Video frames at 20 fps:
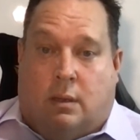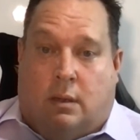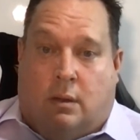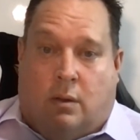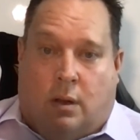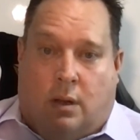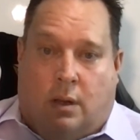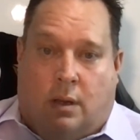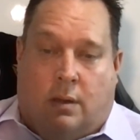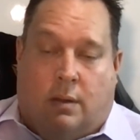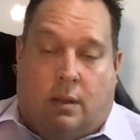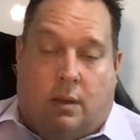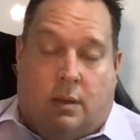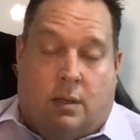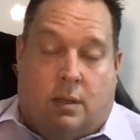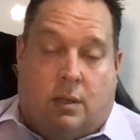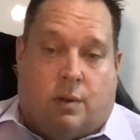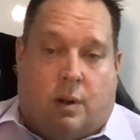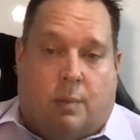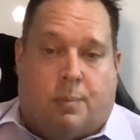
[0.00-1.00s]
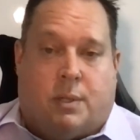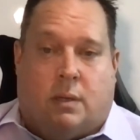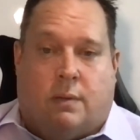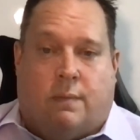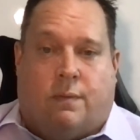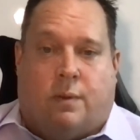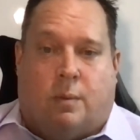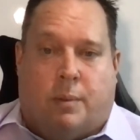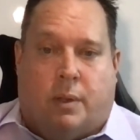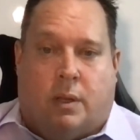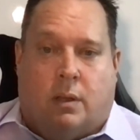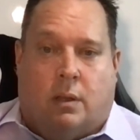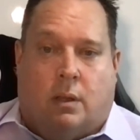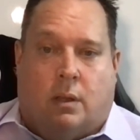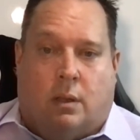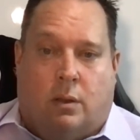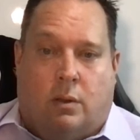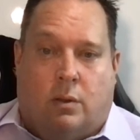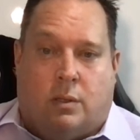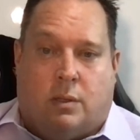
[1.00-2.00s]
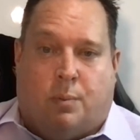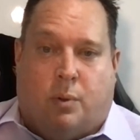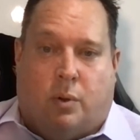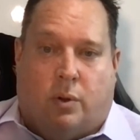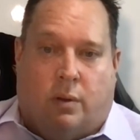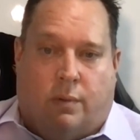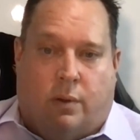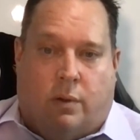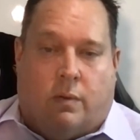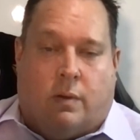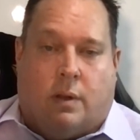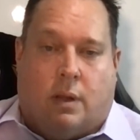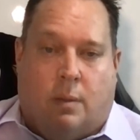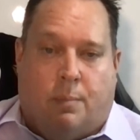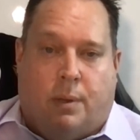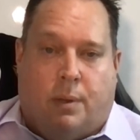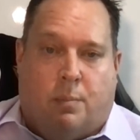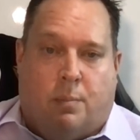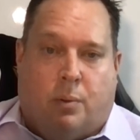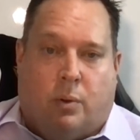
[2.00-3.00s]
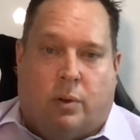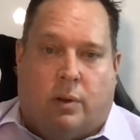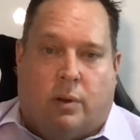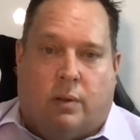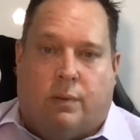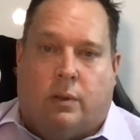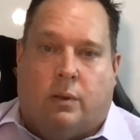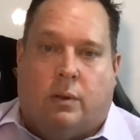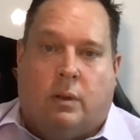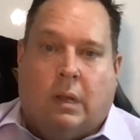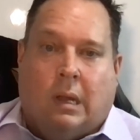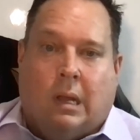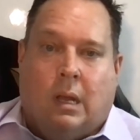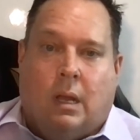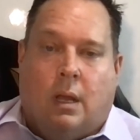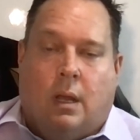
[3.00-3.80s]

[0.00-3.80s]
Not only to the disruption from a user point of view or a company point of view,